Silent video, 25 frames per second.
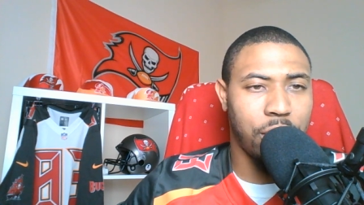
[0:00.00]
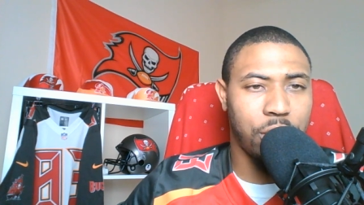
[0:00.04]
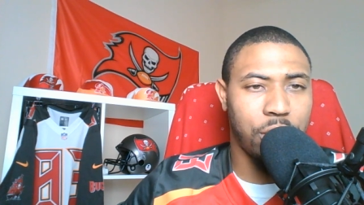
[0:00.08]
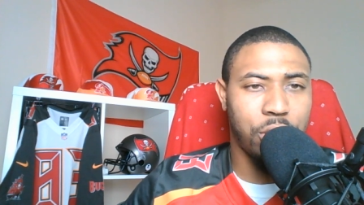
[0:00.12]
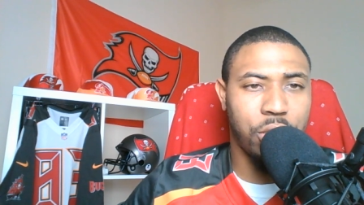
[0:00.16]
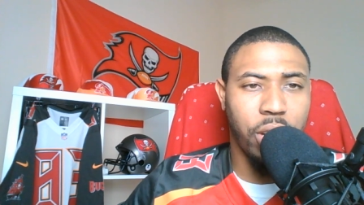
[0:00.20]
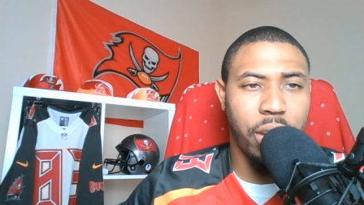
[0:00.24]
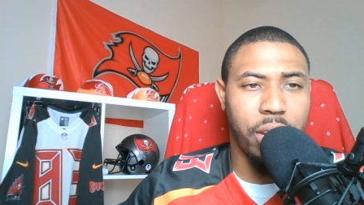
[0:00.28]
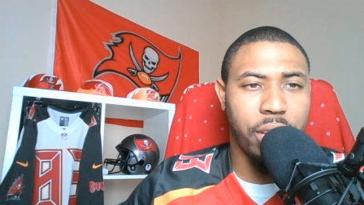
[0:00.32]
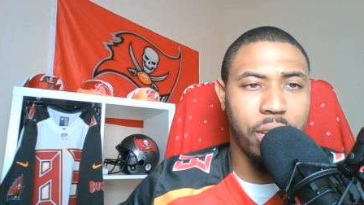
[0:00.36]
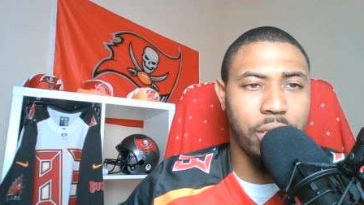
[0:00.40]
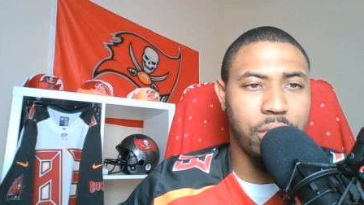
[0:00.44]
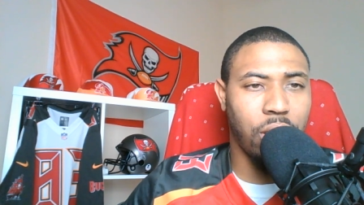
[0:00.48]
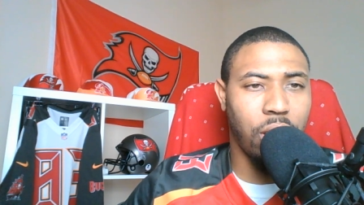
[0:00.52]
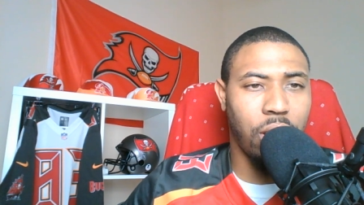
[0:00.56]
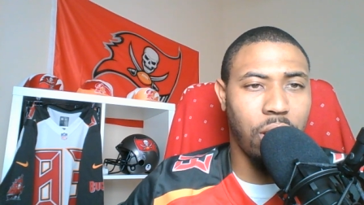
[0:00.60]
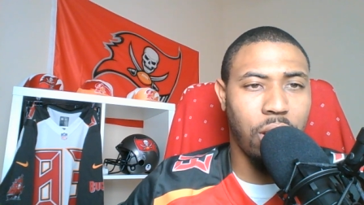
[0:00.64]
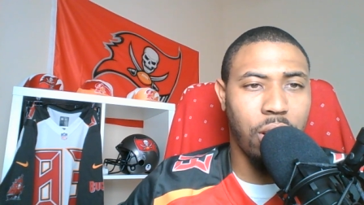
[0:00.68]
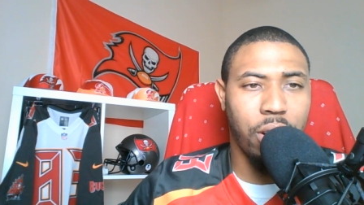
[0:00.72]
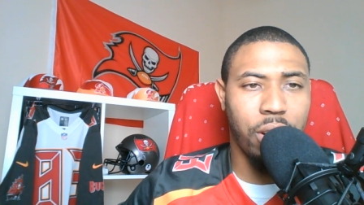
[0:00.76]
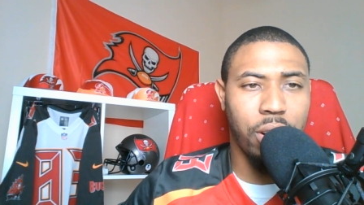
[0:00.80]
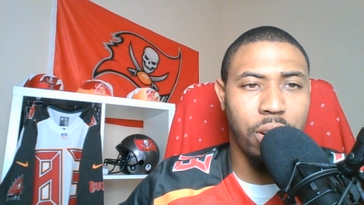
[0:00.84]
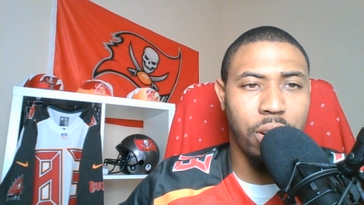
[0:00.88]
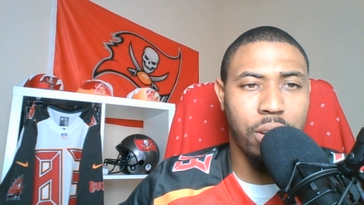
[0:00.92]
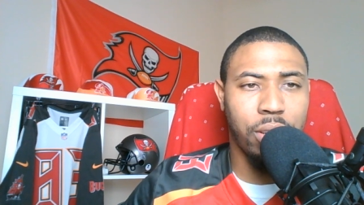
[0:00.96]
Giants
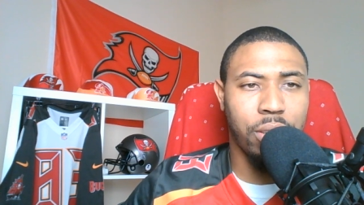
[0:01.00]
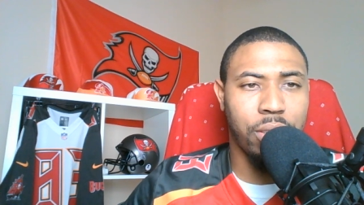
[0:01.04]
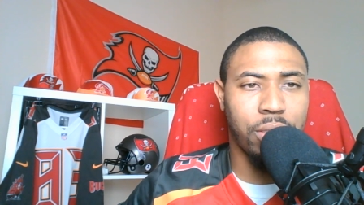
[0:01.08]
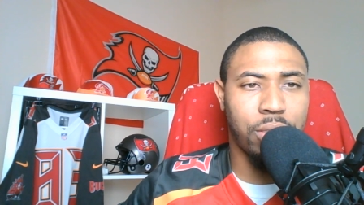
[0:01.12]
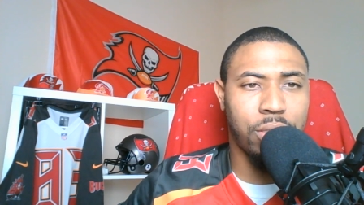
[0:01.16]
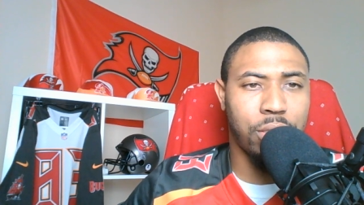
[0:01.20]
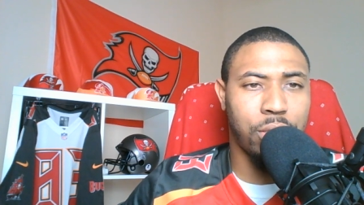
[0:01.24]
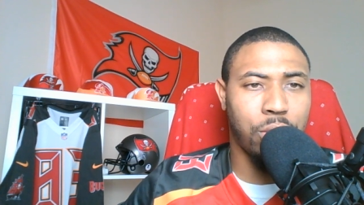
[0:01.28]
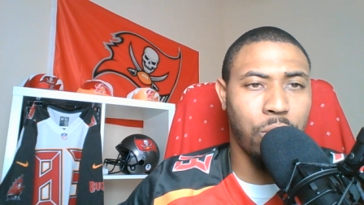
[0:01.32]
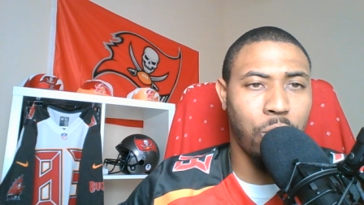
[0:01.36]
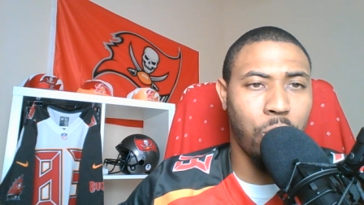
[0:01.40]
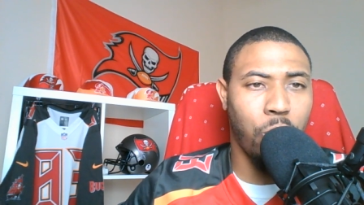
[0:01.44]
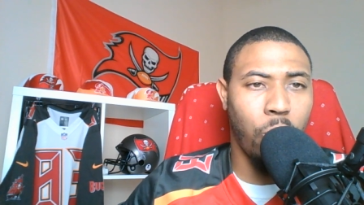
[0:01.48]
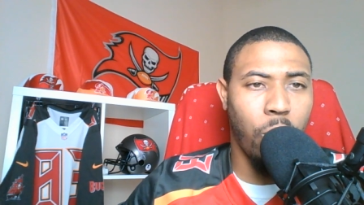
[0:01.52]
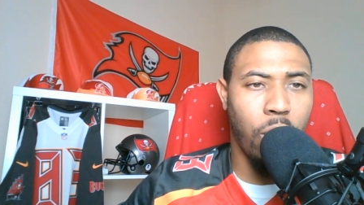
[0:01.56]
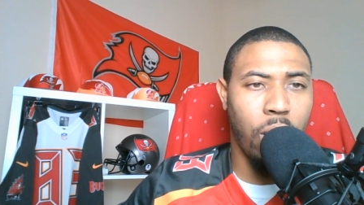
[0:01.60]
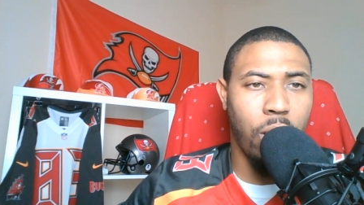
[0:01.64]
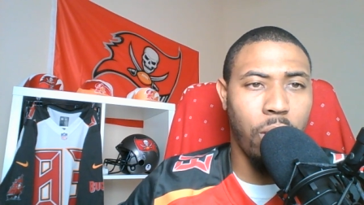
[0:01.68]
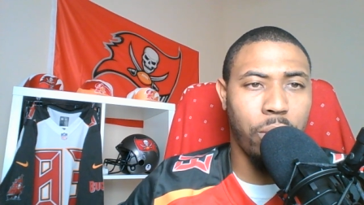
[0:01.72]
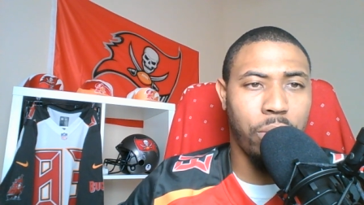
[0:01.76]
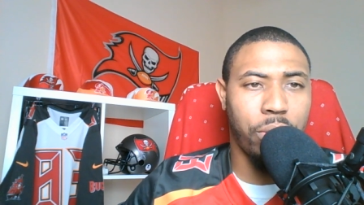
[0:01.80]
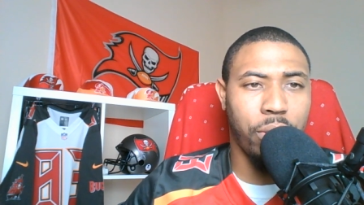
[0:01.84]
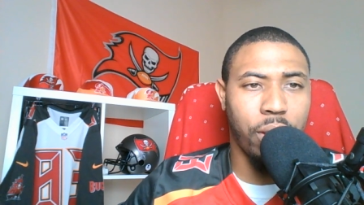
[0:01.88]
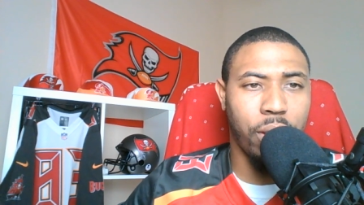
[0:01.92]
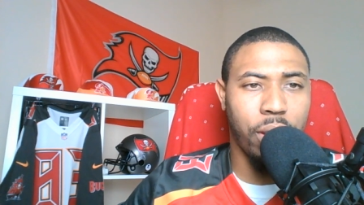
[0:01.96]
are
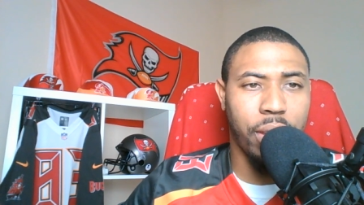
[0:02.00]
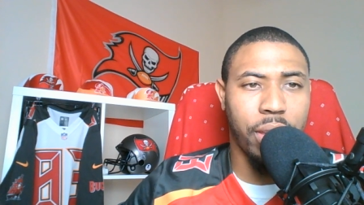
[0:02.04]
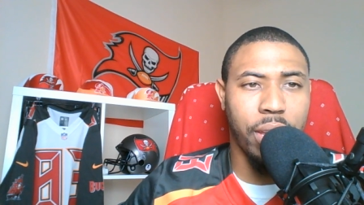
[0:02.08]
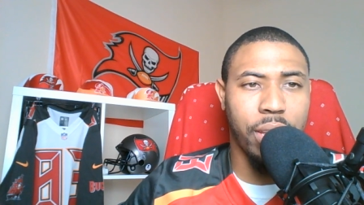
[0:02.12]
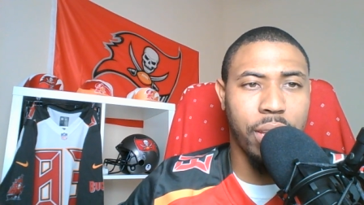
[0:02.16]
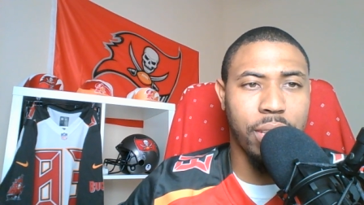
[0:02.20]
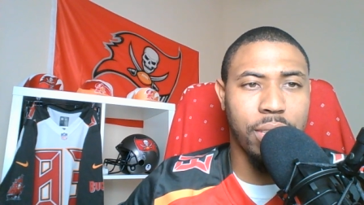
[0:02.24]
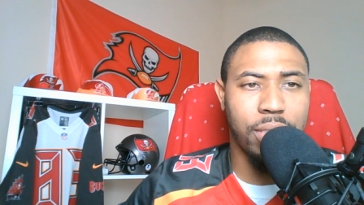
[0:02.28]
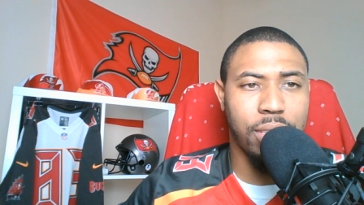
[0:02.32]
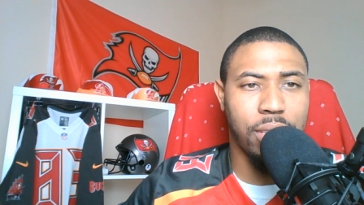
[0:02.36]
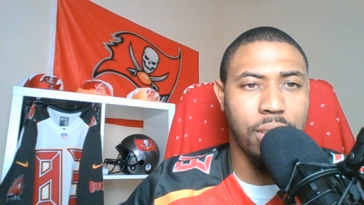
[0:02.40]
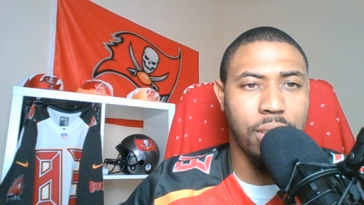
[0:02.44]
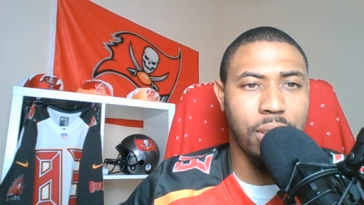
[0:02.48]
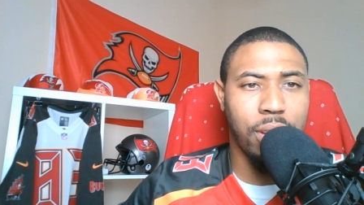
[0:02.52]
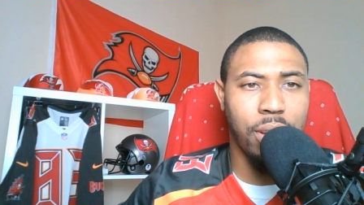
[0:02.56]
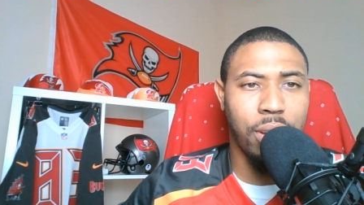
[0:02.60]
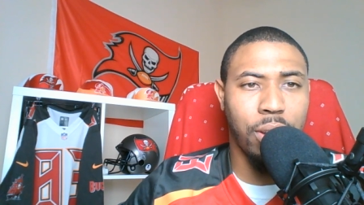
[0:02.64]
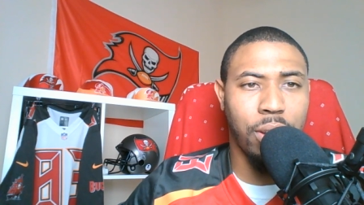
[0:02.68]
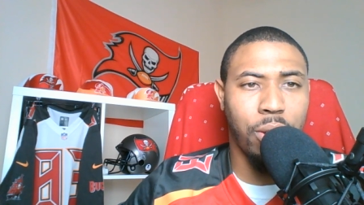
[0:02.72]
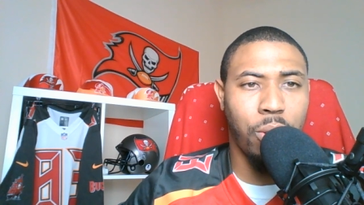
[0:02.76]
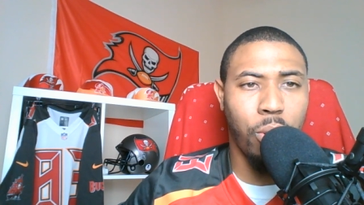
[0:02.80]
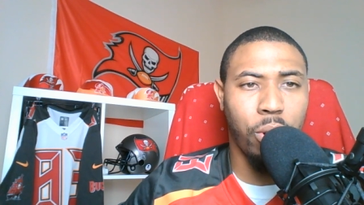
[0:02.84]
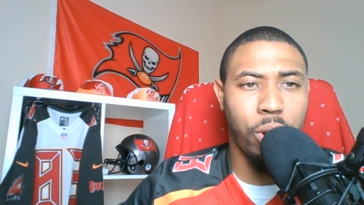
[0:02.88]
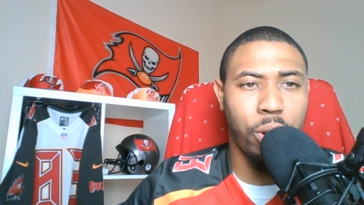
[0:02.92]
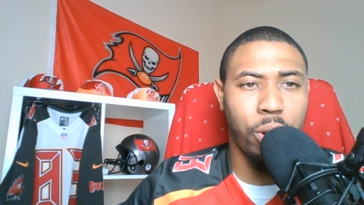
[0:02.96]
12th against
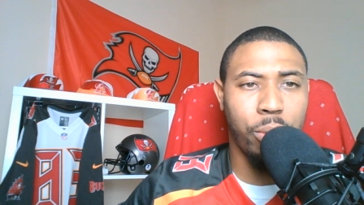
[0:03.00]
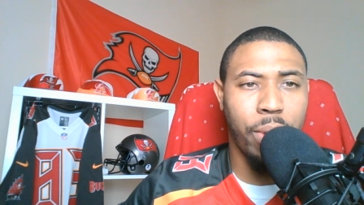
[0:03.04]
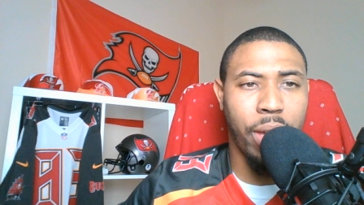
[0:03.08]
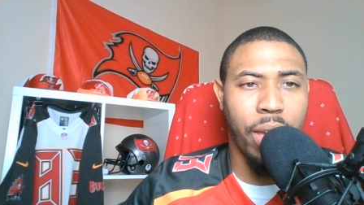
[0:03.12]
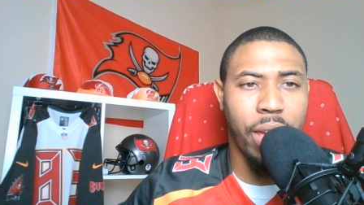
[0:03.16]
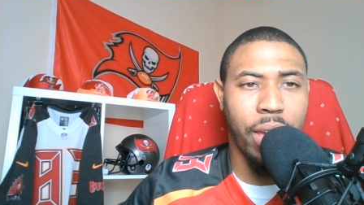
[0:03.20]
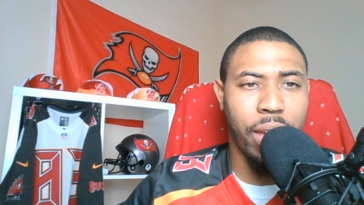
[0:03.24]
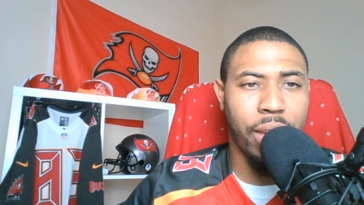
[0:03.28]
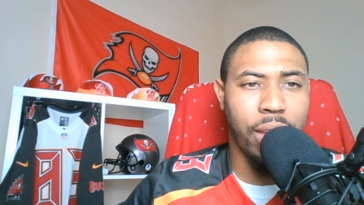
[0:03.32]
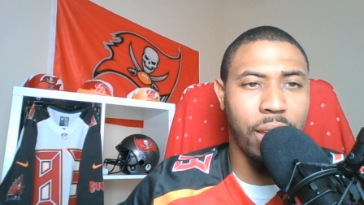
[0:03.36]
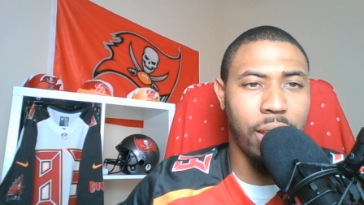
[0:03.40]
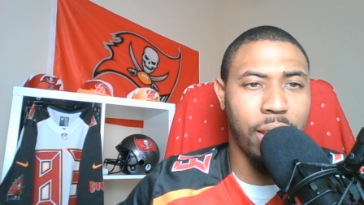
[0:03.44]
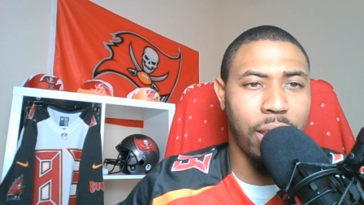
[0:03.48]
the quarterback,